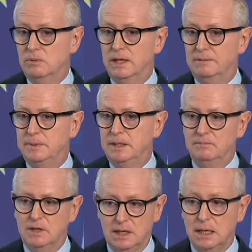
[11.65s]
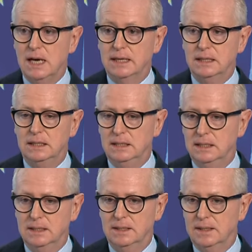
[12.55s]
we have been very
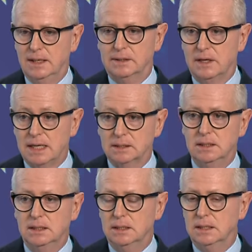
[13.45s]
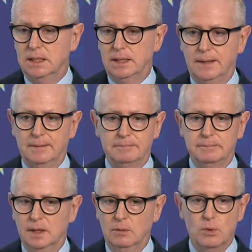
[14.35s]
lucky attracting
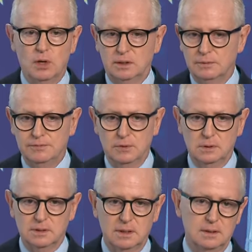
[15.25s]
a wonderful